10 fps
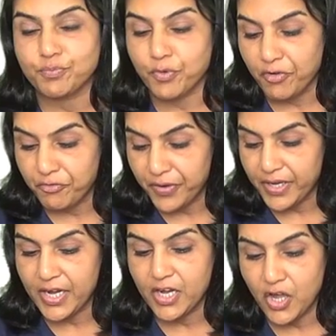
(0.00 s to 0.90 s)
profit
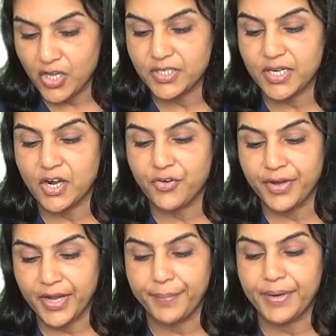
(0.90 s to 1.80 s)
and loss account
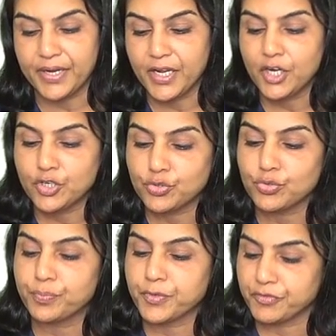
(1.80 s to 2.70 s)
debit
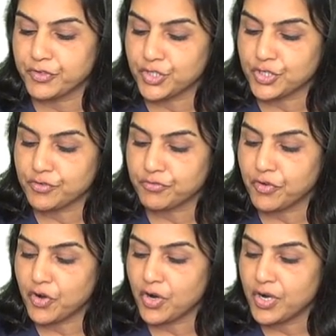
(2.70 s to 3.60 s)
to provision
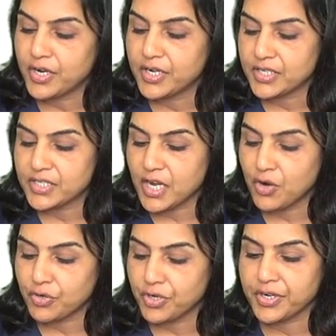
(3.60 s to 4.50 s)
for
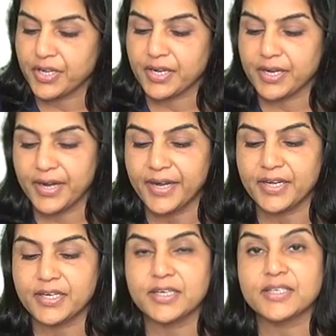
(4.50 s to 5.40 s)
discount on
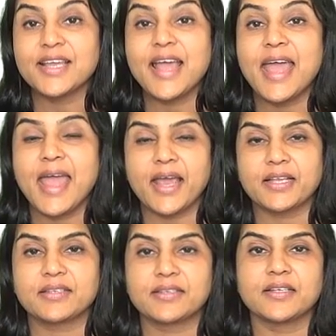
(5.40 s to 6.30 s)
creditors,
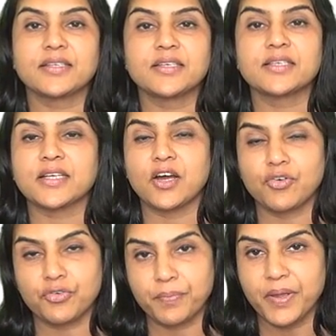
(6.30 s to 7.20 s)
excess
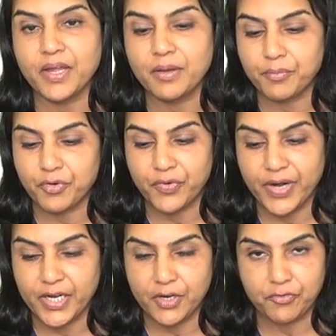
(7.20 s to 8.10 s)
discount being
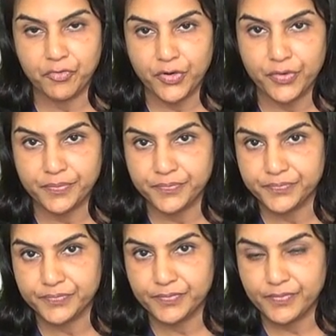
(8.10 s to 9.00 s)
provided
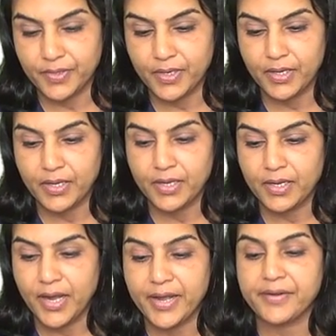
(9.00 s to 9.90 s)

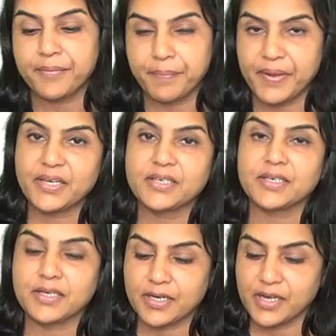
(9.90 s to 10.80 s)
for. I repeat,
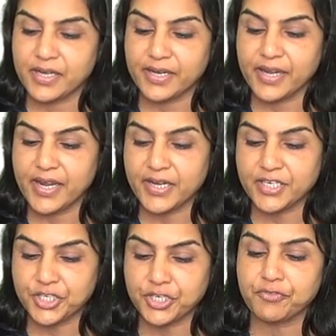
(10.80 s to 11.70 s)
a
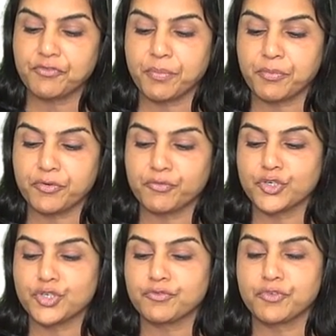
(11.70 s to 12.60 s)
creation for
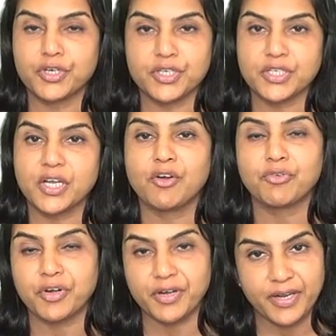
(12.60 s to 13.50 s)
provision for
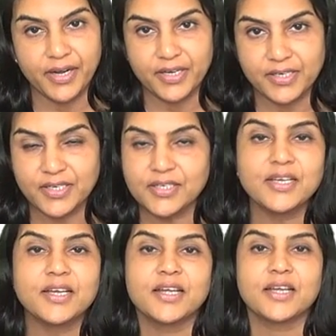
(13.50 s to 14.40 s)
discount on creditors
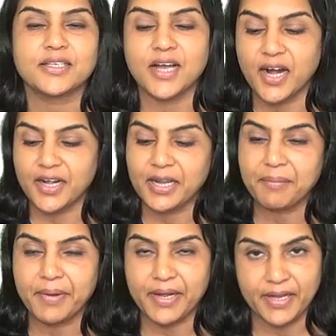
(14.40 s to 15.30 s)
is hardly
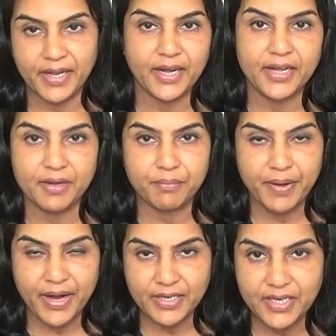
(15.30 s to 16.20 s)
maintained in
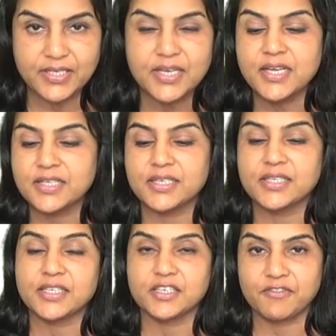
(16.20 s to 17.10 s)
practice
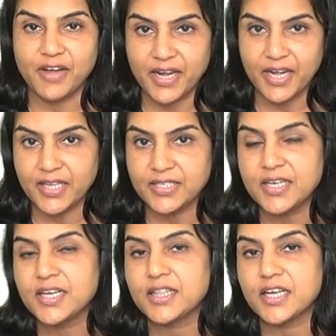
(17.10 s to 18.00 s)
since it violates
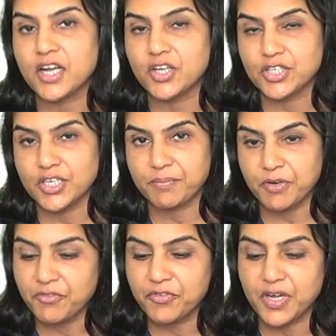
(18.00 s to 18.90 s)
the concept of